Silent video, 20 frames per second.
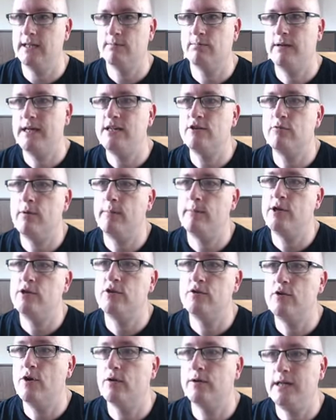Please remember, you do
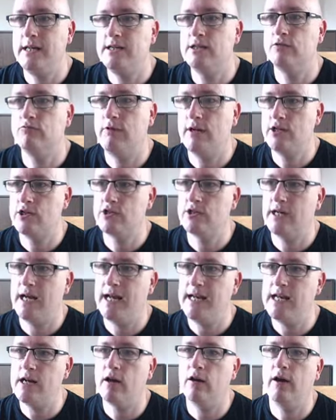not need to register
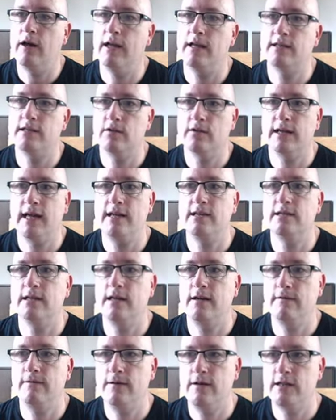any client until they enter their
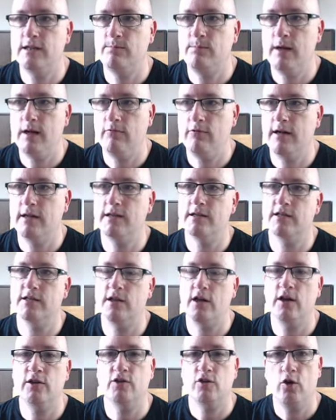first period that
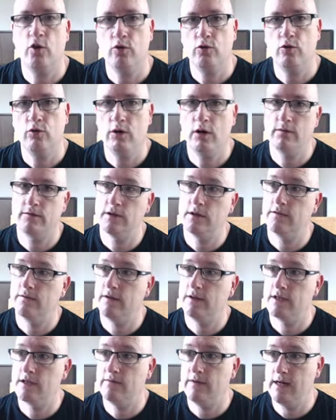starts on or after the
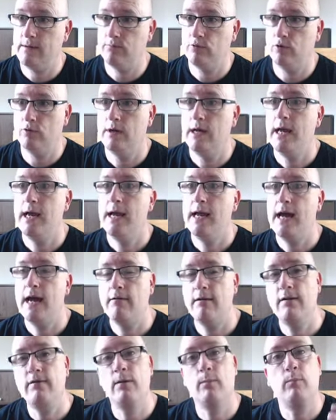1st of April.
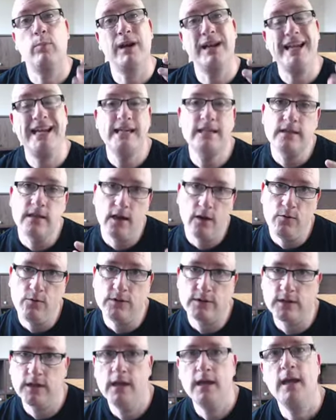However, please
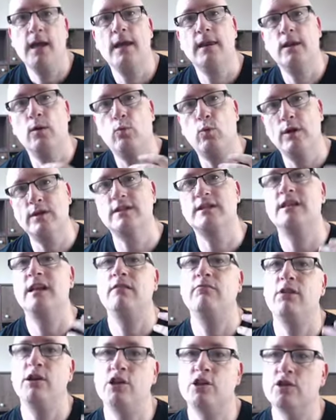note that once they're
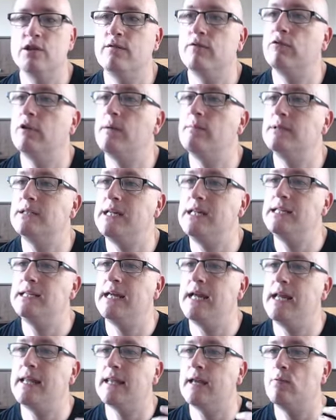registered for
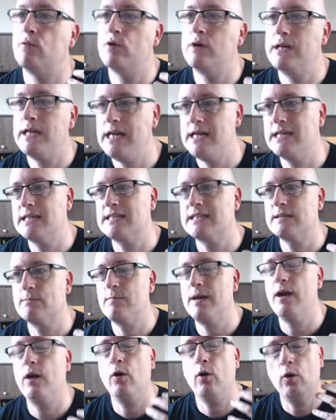MTD, they will need to
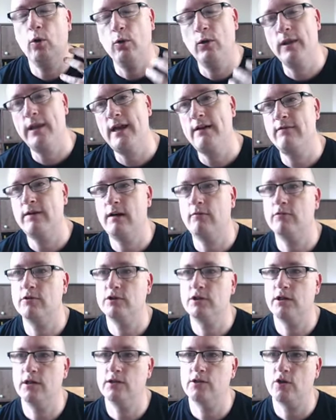submit all their VAT
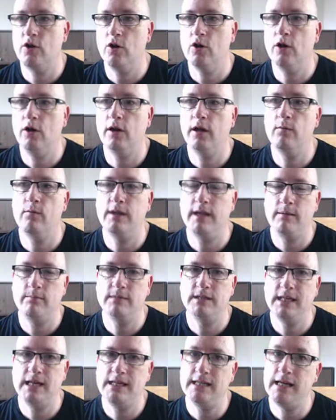returns online with
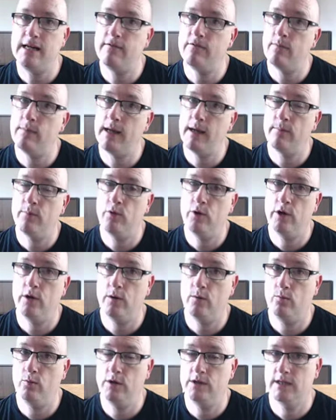MTD from that point
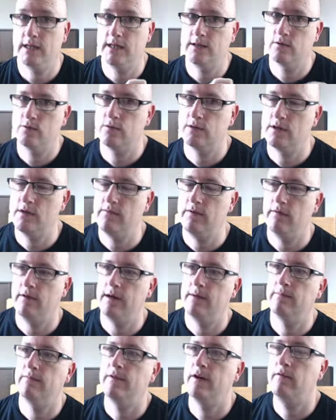onwards. That's also very
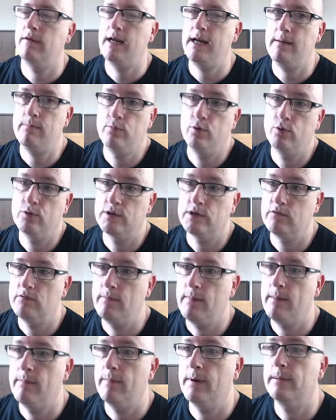important to
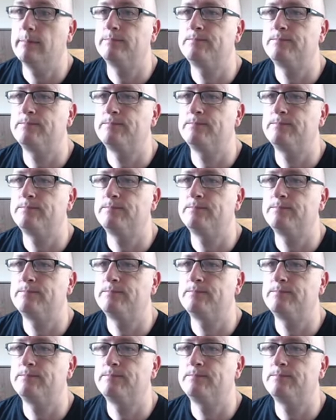remember.